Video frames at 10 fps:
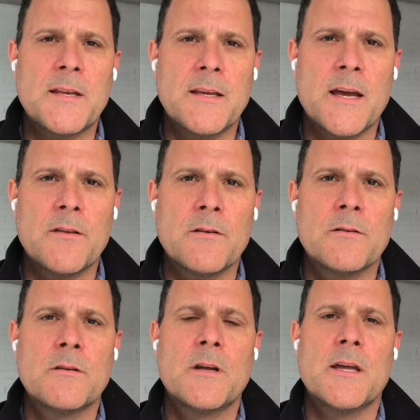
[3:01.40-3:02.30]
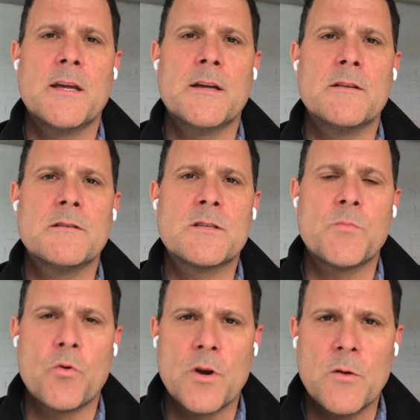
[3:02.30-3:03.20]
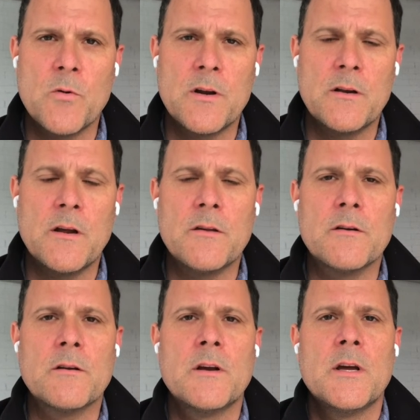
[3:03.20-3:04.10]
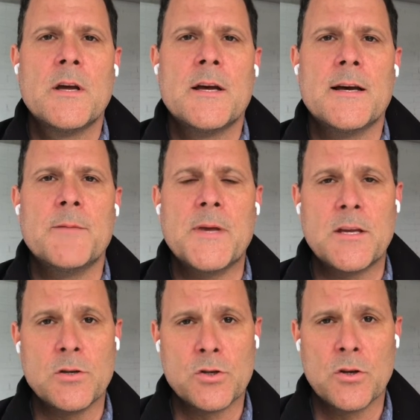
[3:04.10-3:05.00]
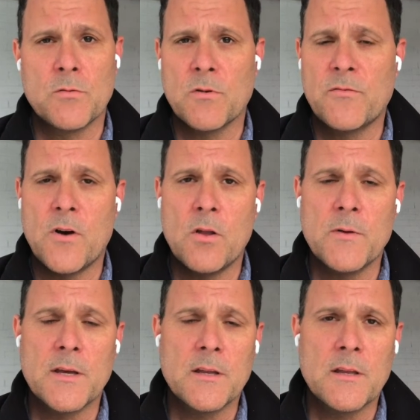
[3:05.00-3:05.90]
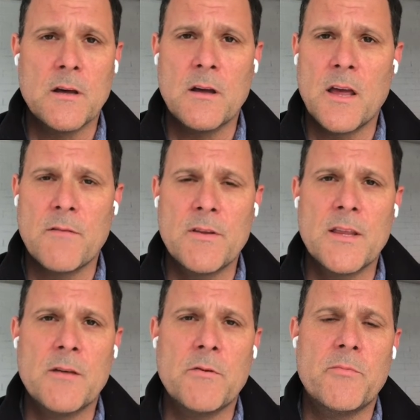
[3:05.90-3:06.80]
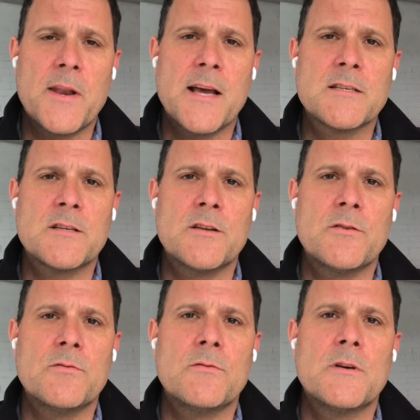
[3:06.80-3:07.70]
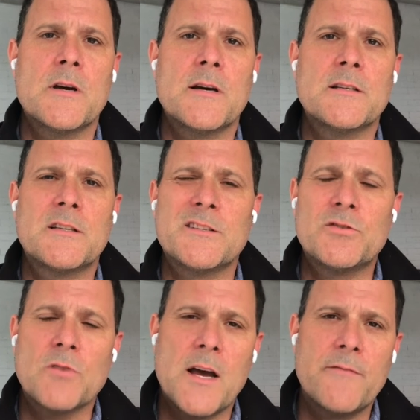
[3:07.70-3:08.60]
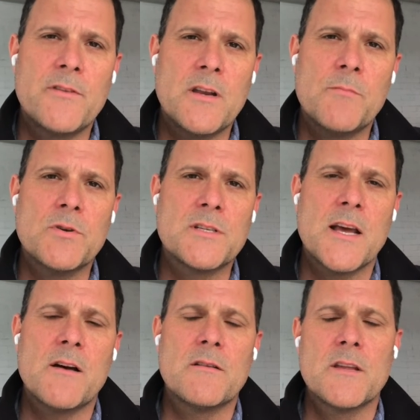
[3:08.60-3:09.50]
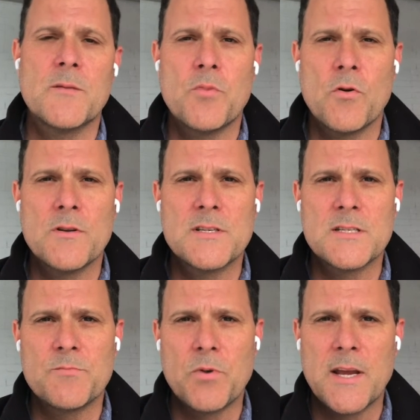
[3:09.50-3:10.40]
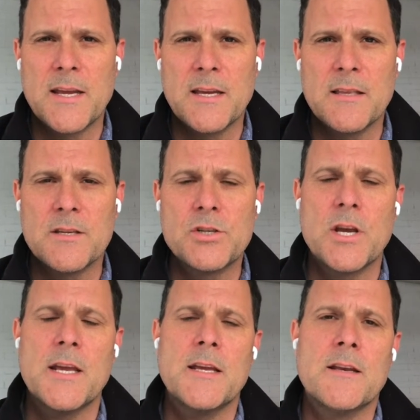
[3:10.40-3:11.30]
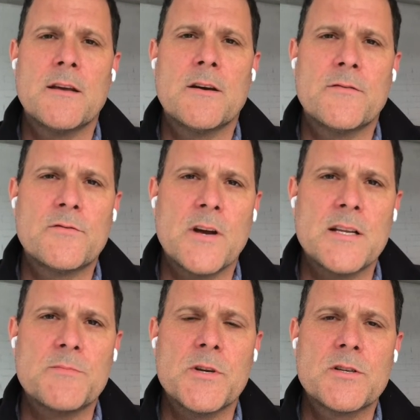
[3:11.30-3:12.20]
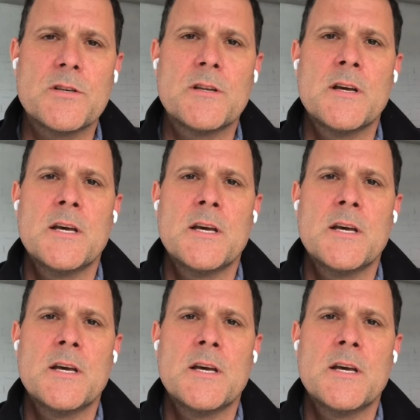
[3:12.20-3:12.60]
together and supporting one another, making sure that we're following everything that we've been asked to do to drive the numbers down. The importance is breaking the chain of transmission.